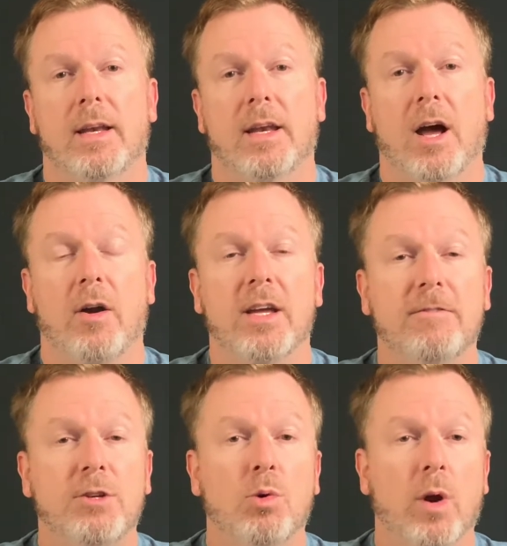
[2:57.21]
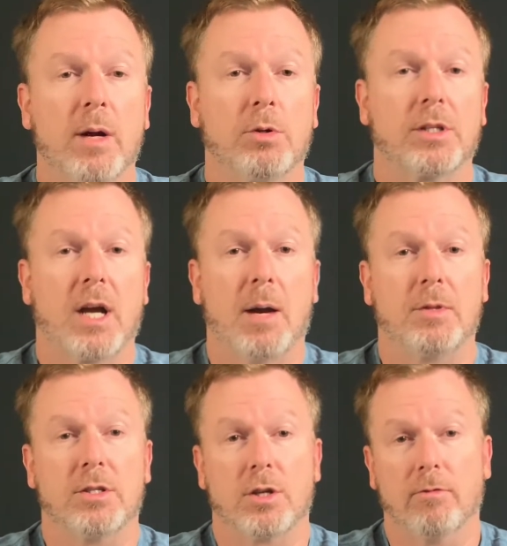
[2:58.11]
Now, if you were able to copy
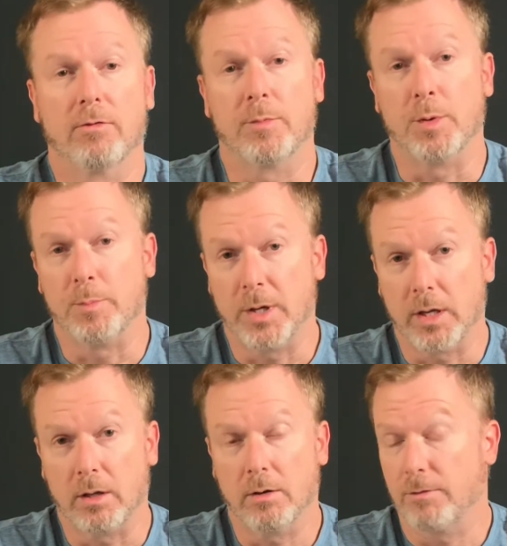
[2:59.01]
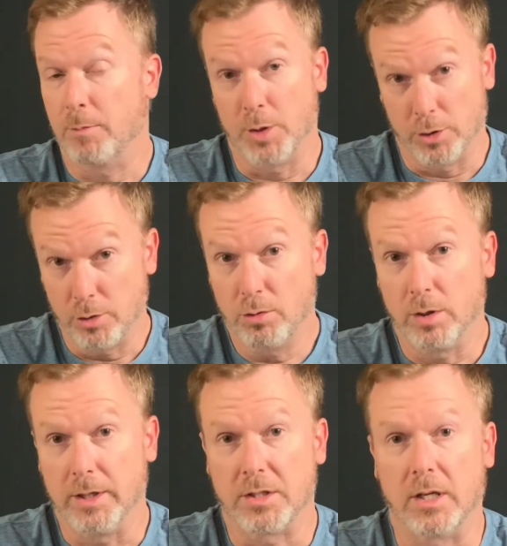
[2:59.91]
this over from your Google
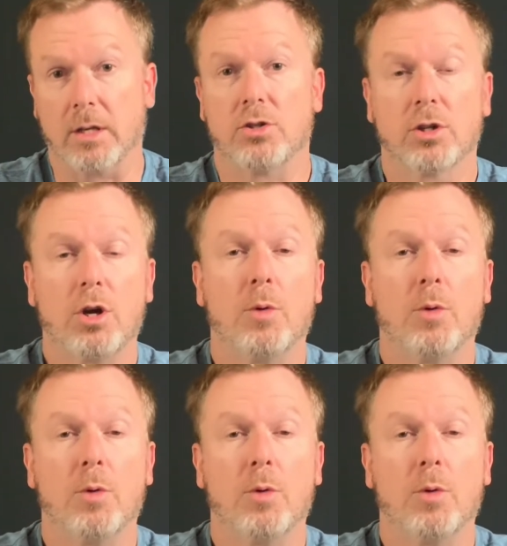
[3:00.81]
listing, it should go